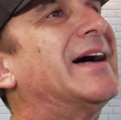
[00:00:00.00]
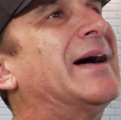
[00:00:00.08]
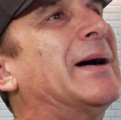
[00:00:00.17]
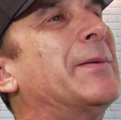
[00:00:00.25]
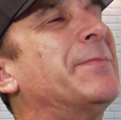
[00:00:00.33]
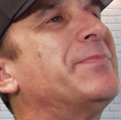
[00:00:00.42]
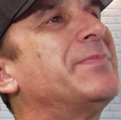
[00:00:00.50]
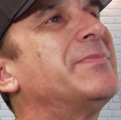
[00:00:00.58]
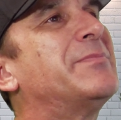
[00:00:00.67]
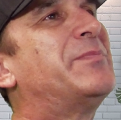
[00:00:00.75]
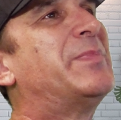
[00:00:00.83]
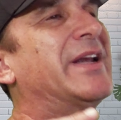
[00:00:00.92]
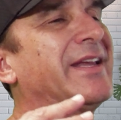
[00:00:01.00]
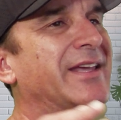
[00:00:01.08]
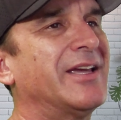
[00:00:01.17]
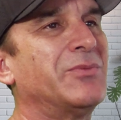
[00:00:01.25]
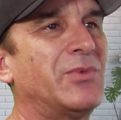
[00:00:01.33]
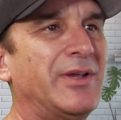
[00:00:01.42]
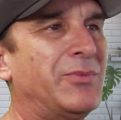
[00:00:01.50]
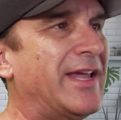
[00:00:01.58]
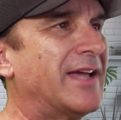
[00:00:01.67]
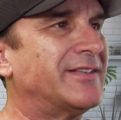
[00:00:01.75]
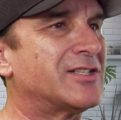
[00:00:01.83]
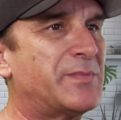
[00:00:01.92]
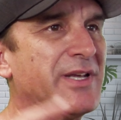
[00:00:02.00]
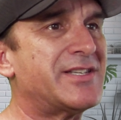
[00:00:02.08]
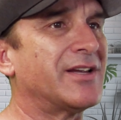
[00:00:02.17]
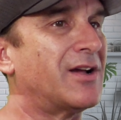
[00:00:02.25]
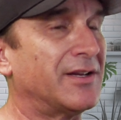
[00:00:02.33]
Um, but again, we, we had this pissing